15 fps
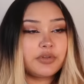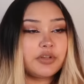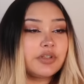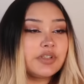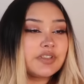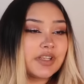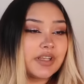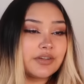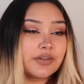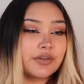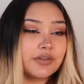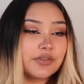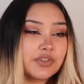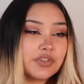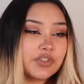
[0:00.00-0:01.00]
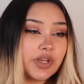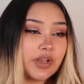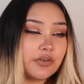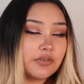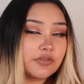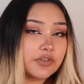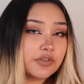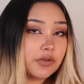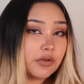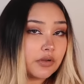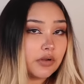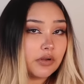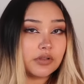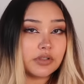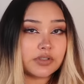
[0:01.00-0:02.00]
Beauty standards change
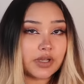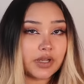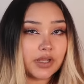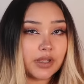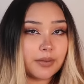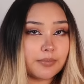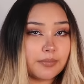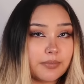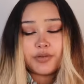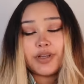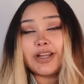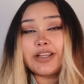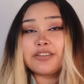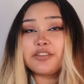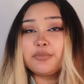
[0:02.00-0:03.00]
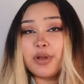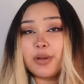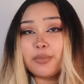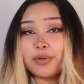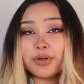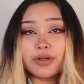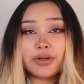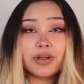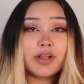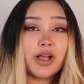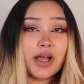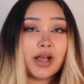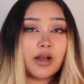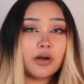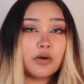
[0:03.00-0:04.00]
all the time. You guys remember
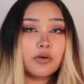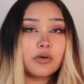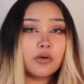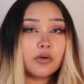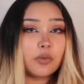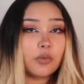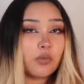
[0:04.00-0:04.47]
how